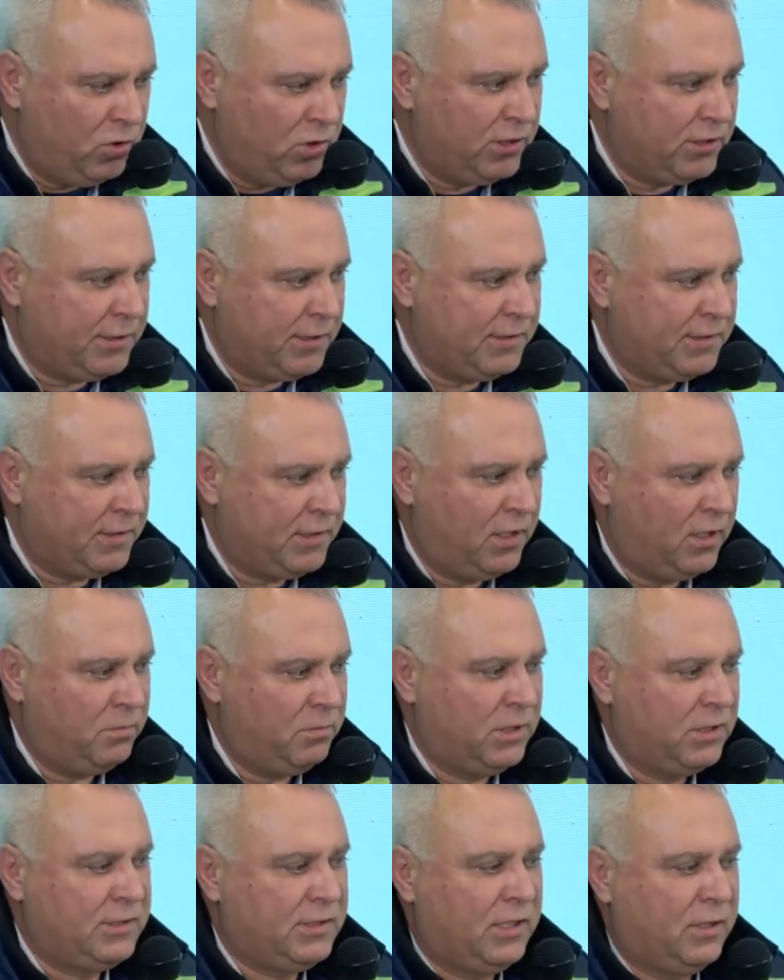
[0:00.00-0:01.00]

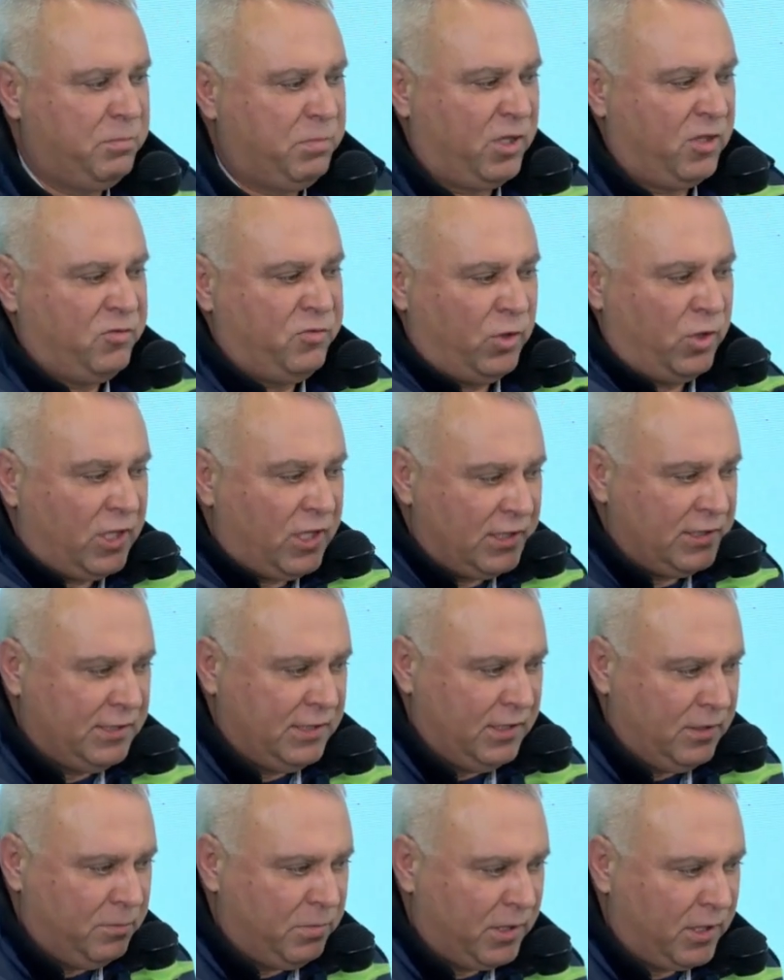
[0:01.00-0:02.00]
brain then,
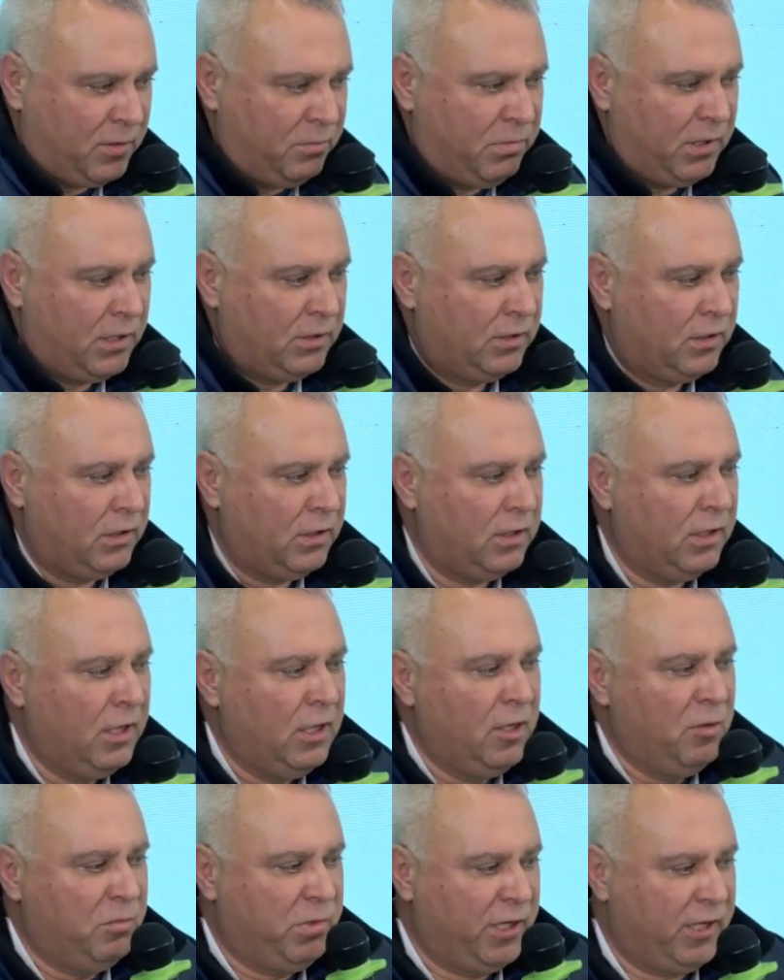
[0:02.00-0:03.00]
and so
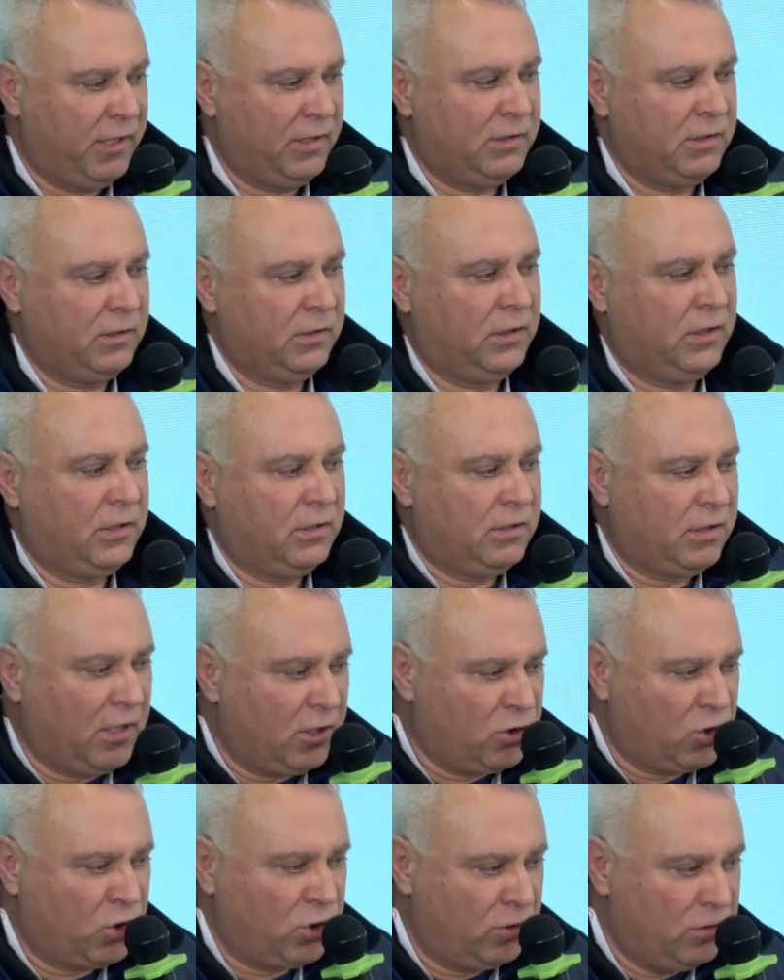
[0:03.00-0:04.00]
we get the
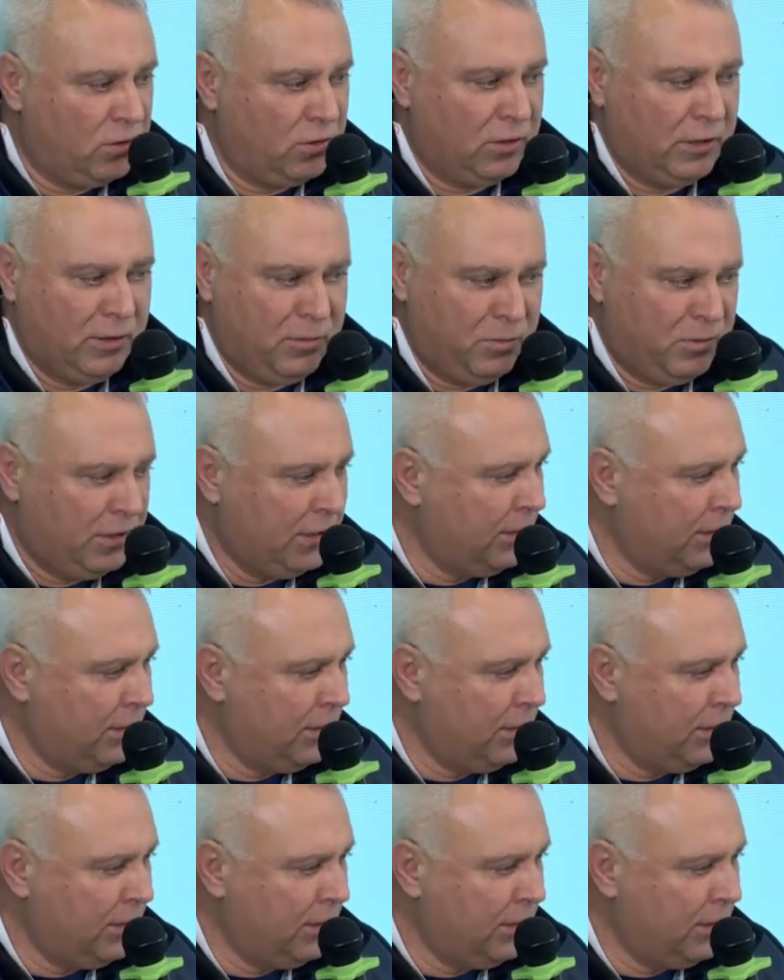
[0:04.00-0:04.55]
perforation